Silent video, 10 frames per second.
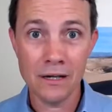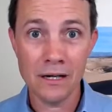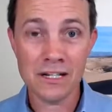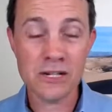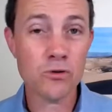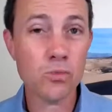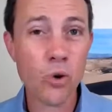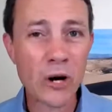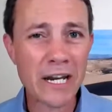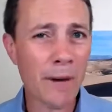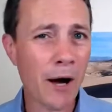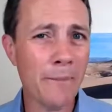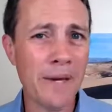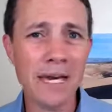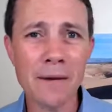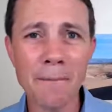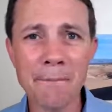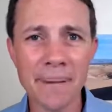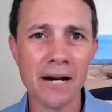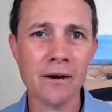She was worried about being
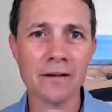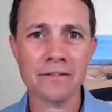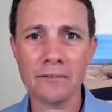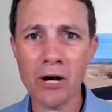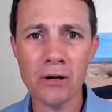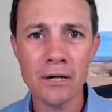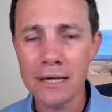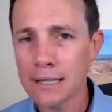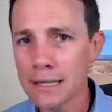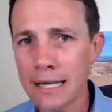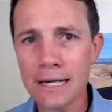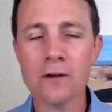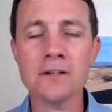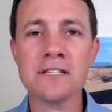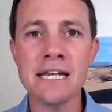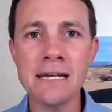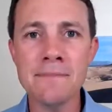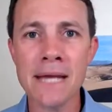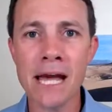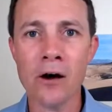embarrassed, about letting her
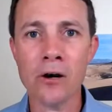team down.